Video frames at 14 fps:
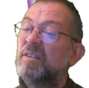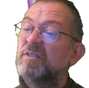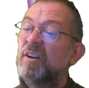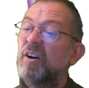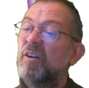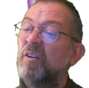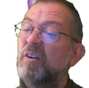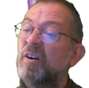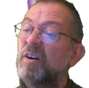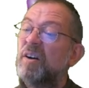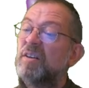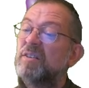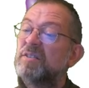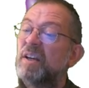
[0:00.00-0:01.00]
so
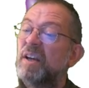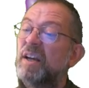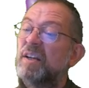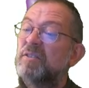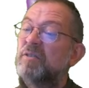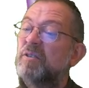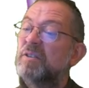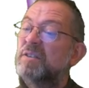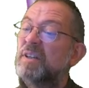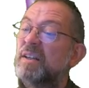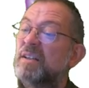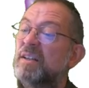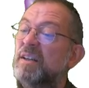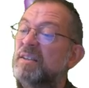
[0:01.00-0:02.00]
shade to a
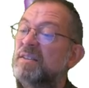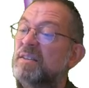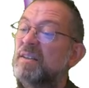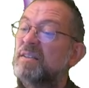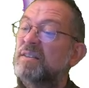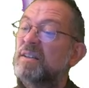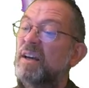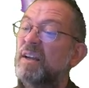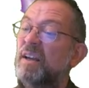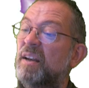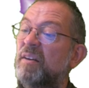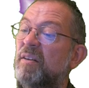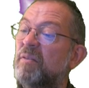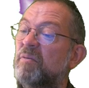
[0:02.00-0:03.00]
set distance and
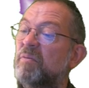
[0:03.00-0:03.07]
then